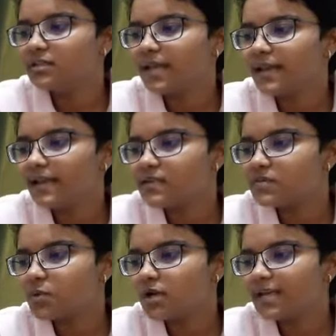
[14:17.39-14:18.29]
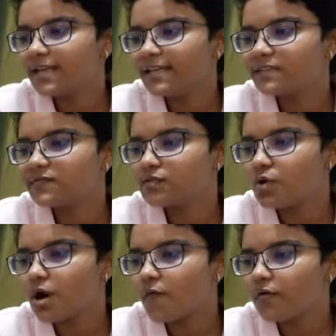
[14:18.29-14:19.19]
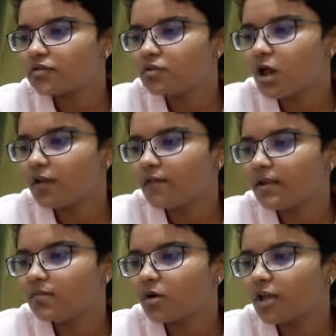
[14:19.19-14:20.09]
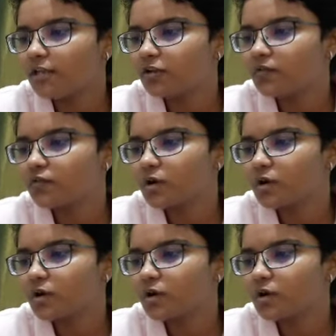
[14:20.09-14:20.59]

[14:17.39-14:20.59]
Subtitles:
The net spontaneous flow of a solvent molecule